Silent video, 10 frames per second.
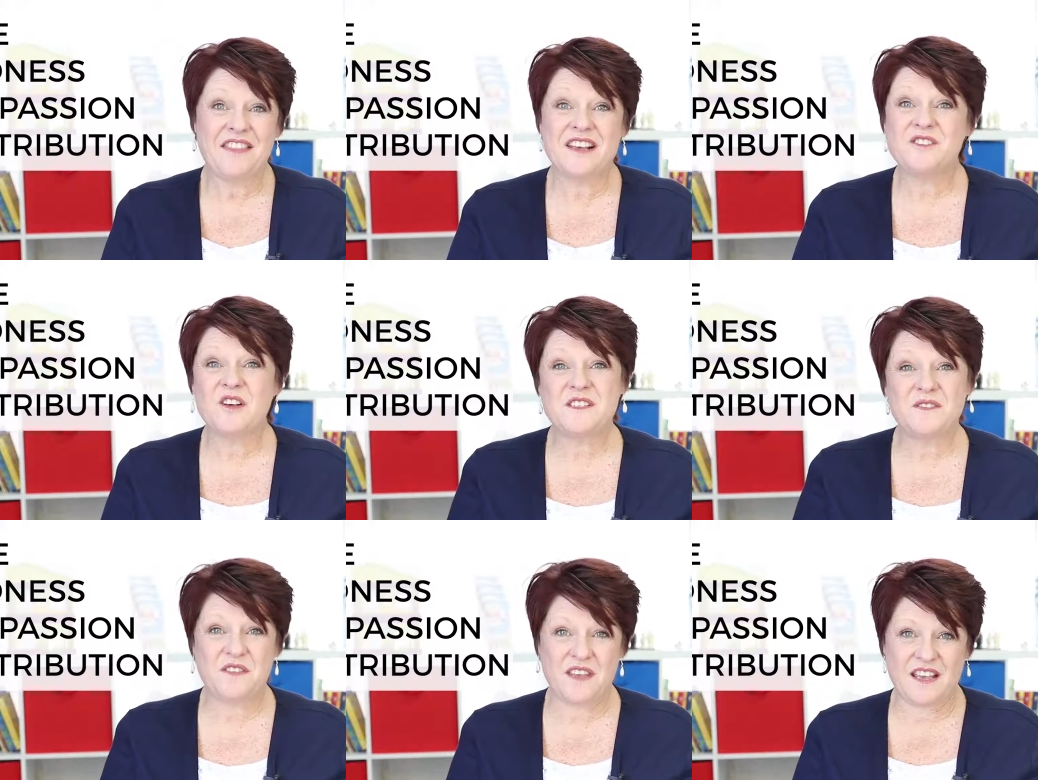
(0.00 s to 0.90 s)
There's lots
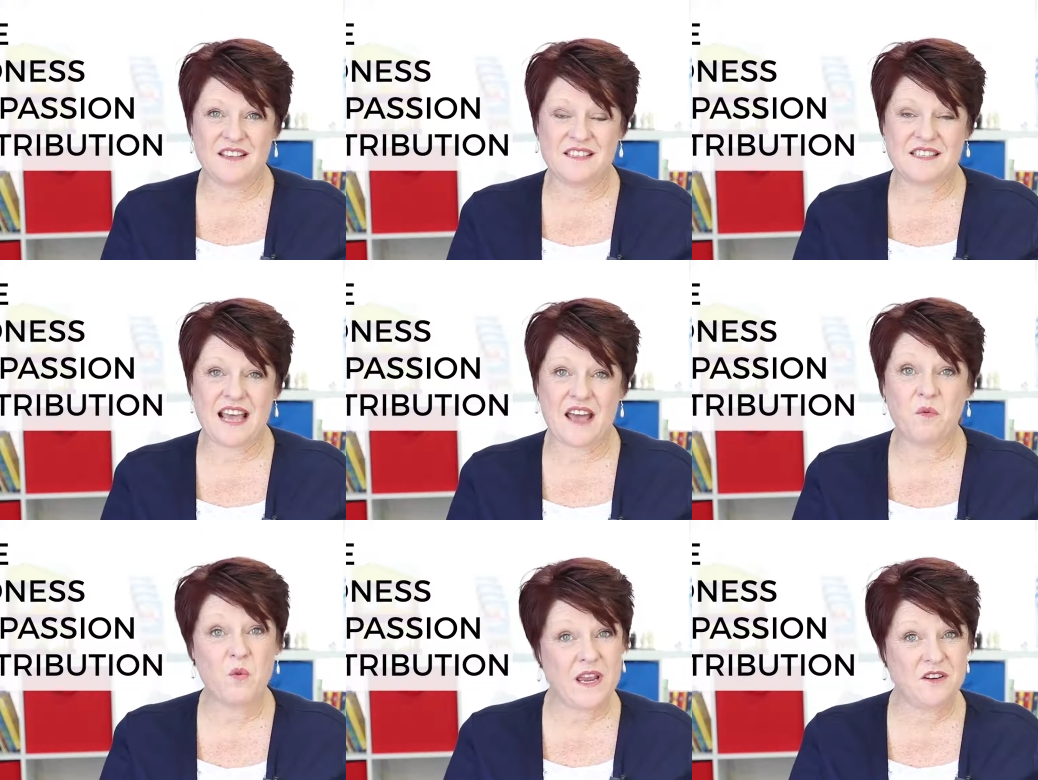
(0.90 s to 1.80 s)
of things that
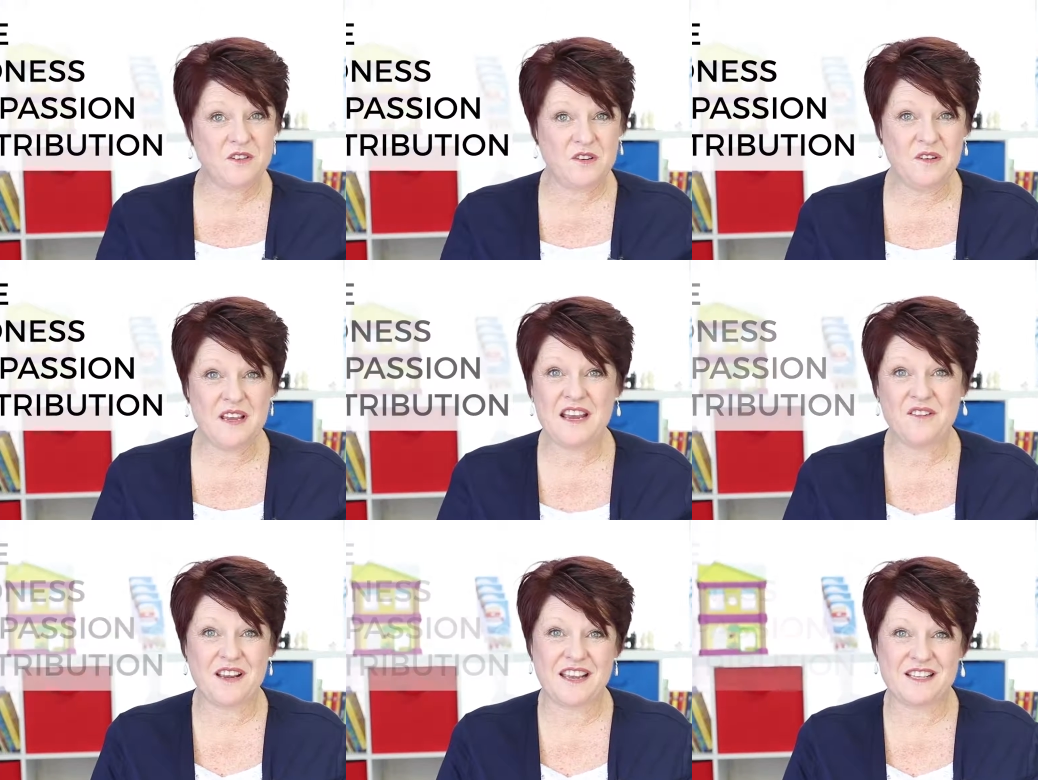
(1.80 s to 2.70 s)
we do
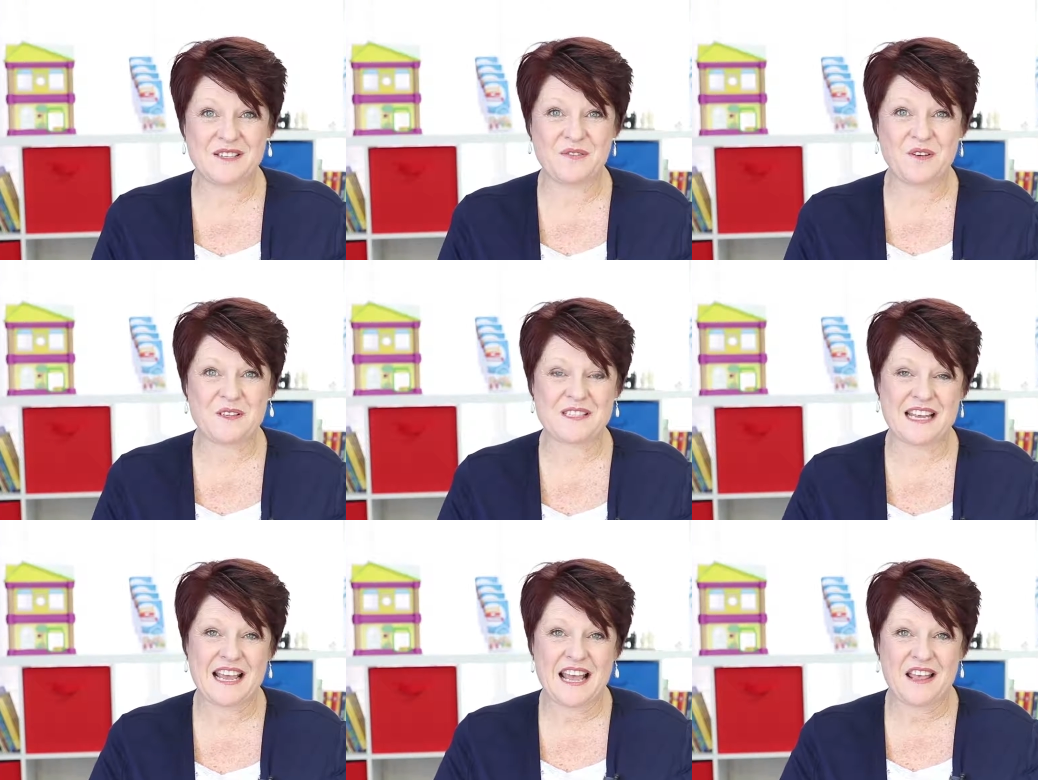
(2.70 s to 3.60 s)
here at Kids First